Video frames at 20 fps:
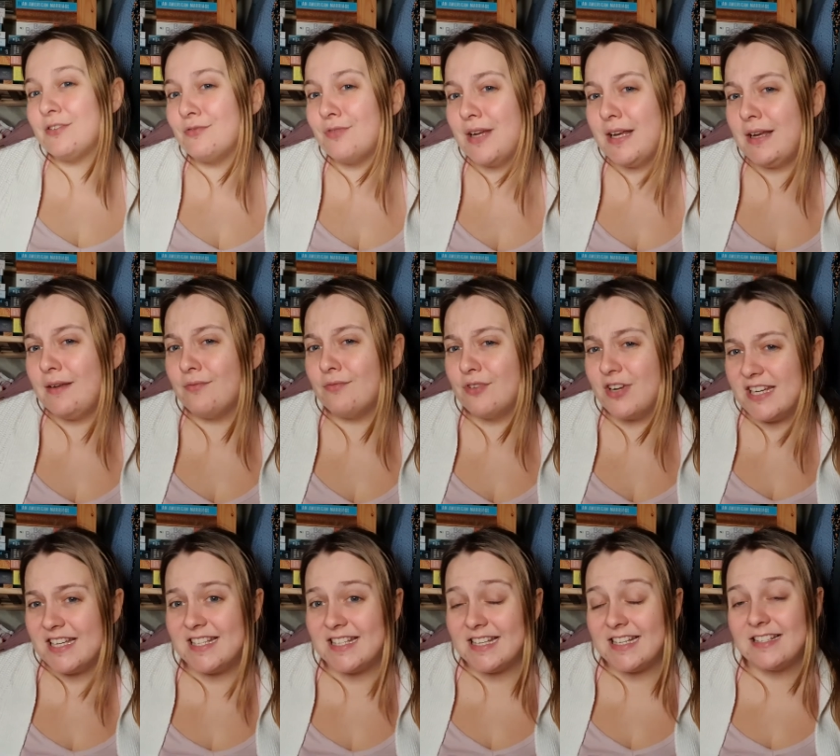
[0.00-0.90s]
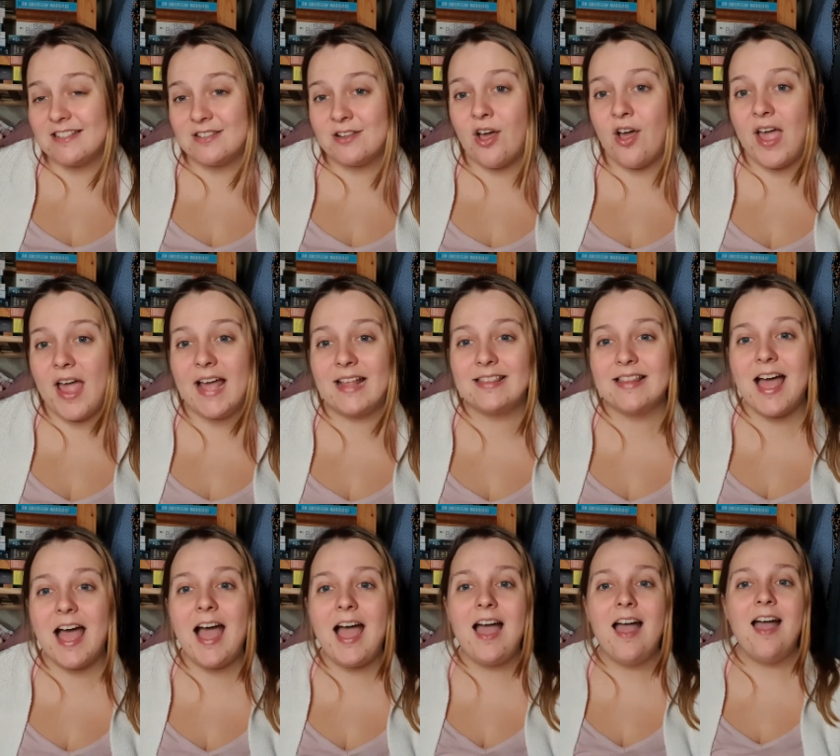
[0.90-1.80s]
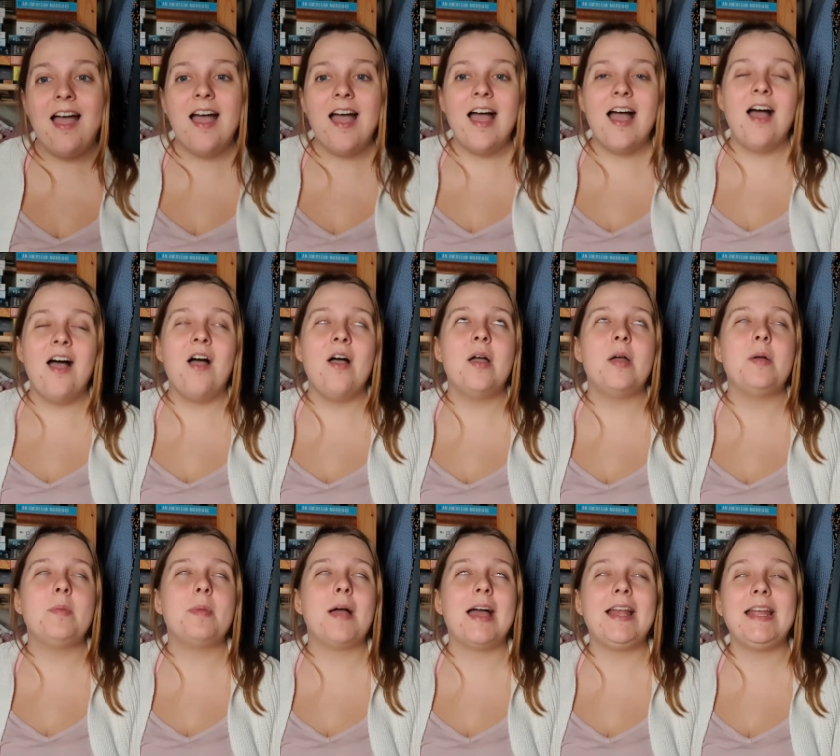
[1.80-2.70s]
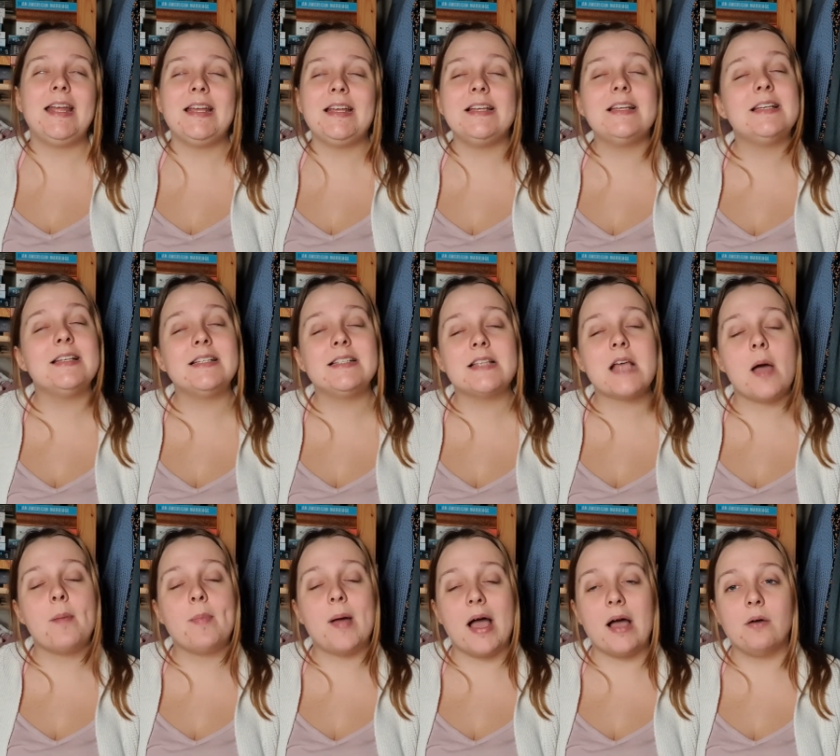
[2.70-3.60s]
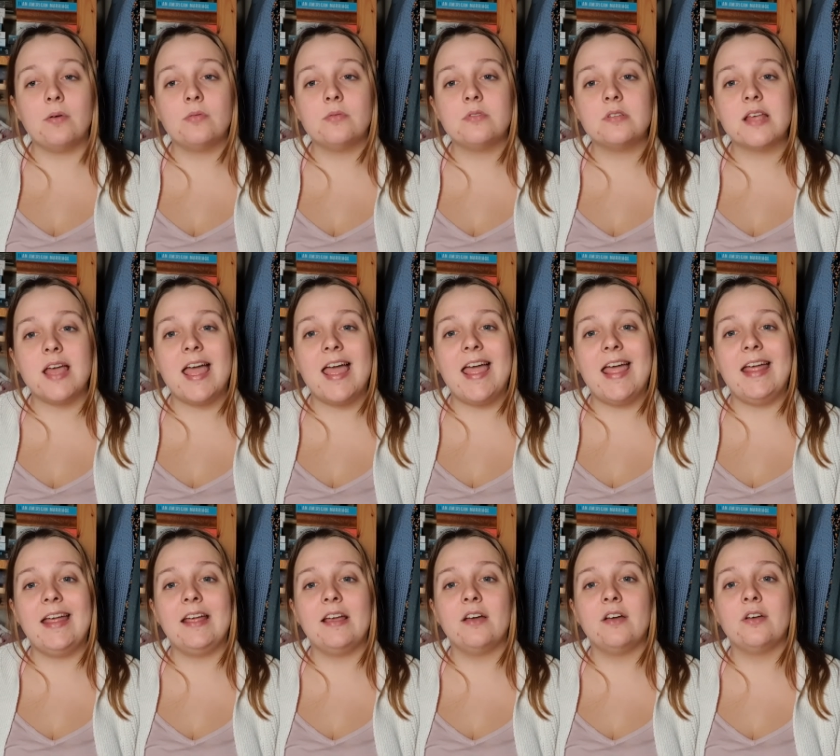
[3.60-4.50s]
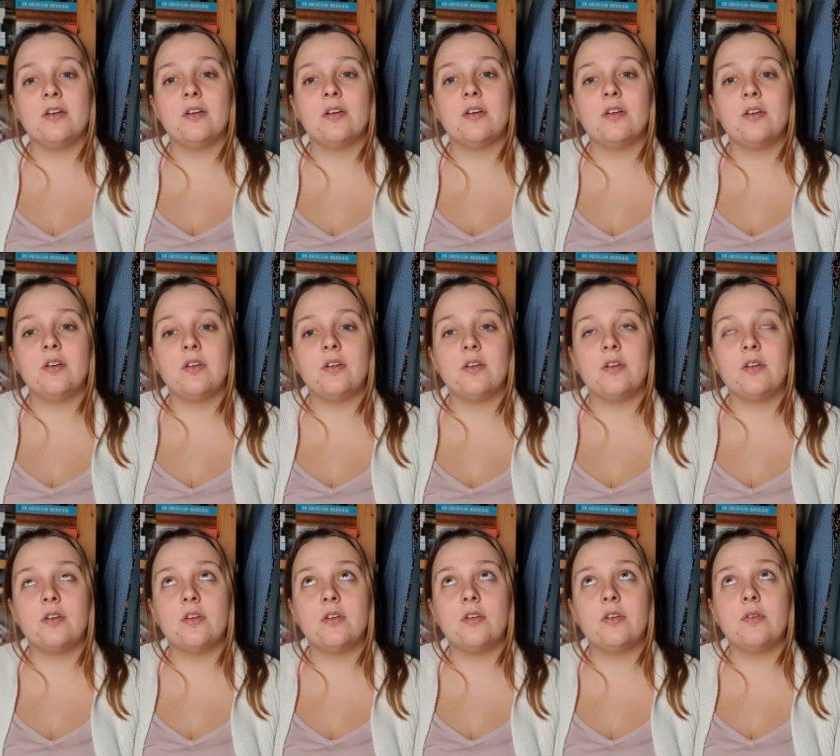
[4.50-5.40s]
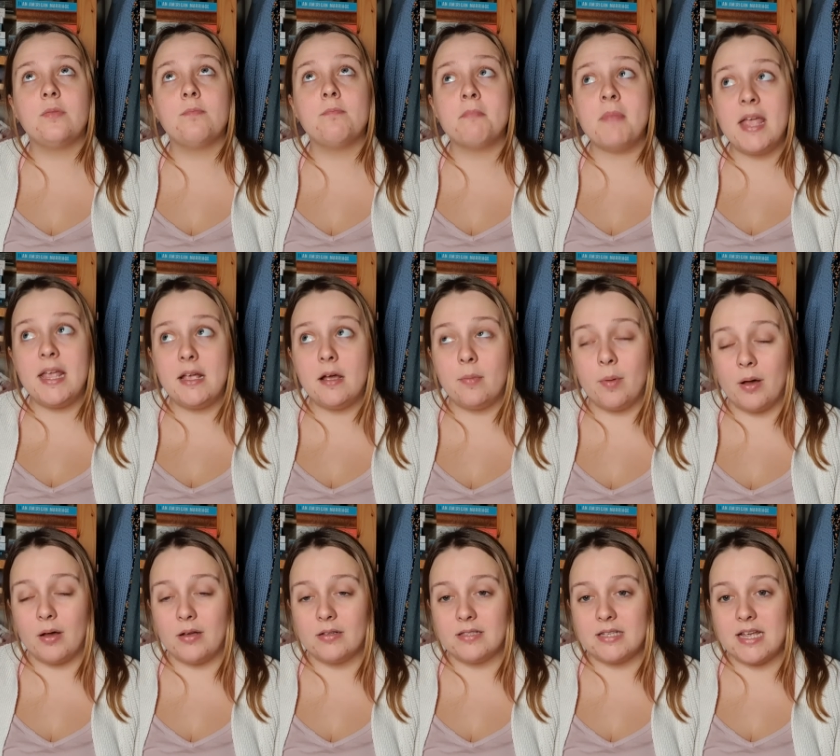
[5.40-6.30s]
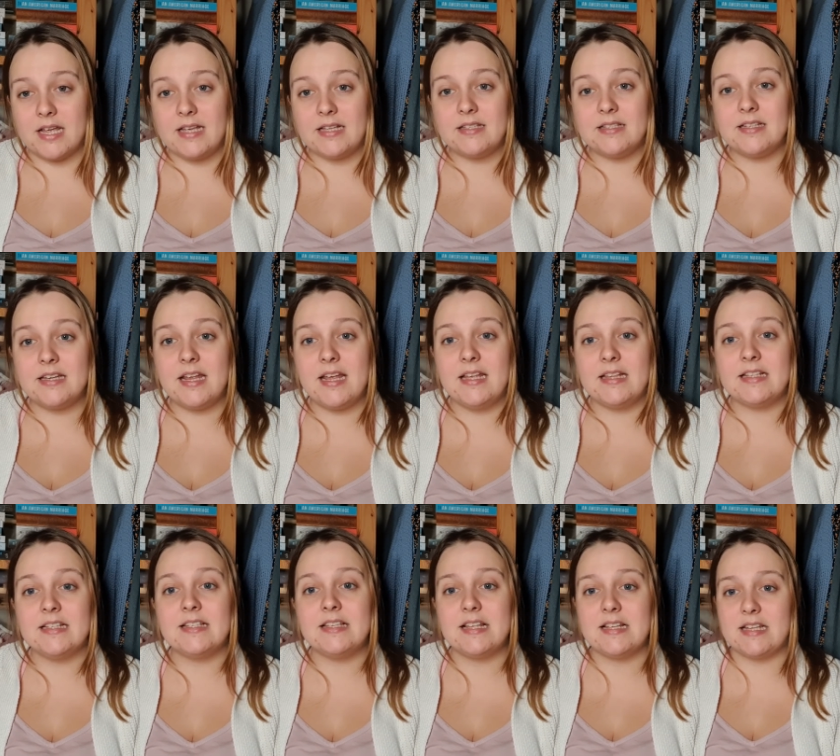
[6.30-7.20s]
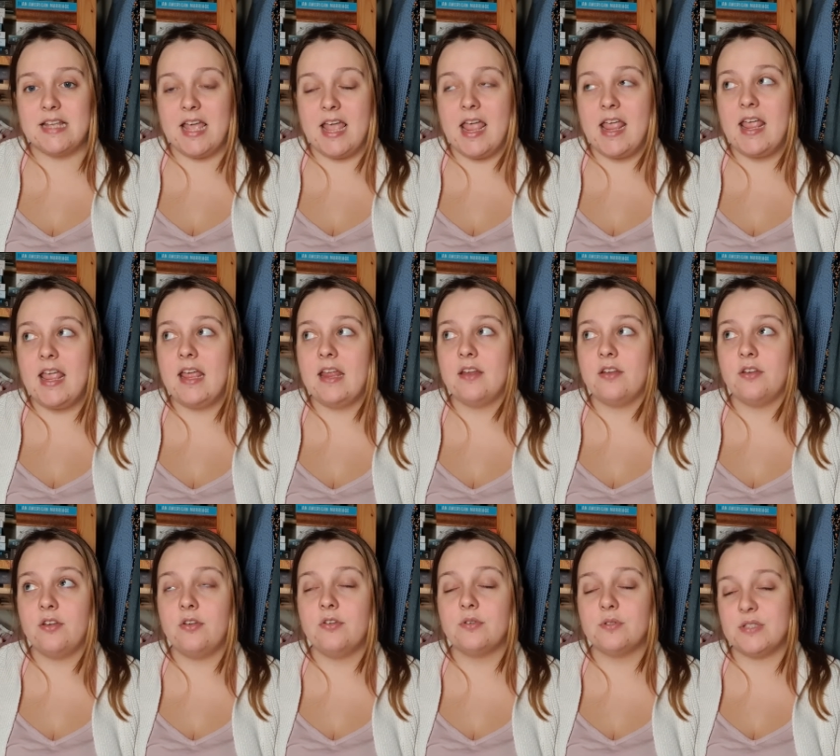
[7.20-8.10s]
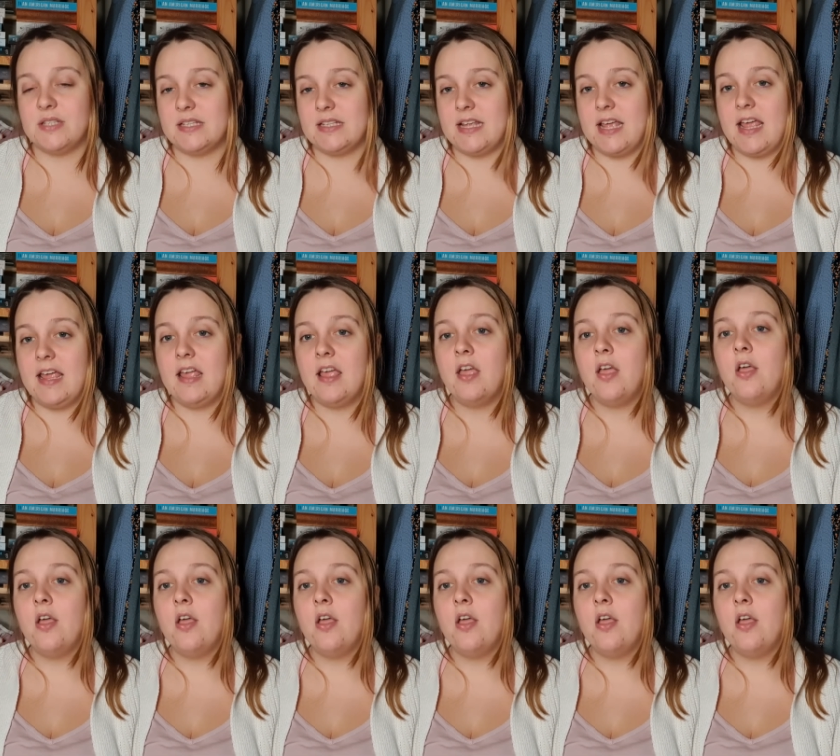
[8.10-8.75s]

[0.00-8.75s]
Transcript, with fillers: re- read since I had that um, and it is about a makeup artist in the city, in New York City,